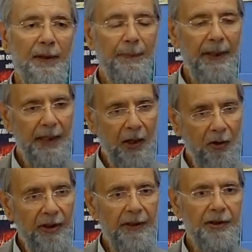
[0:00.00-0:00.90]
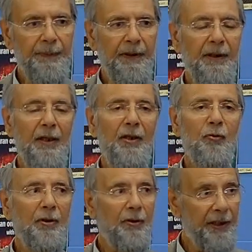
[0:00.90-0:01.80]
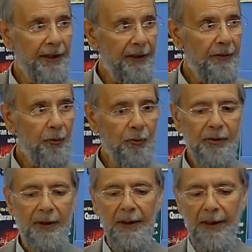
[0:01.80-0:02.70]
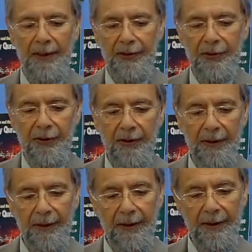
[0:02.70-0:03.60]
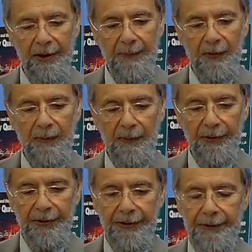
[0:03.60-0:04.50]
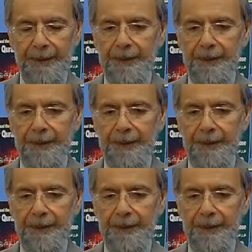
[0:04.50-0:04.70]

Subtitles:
by allowing her husband to undertake those additional responsibilities.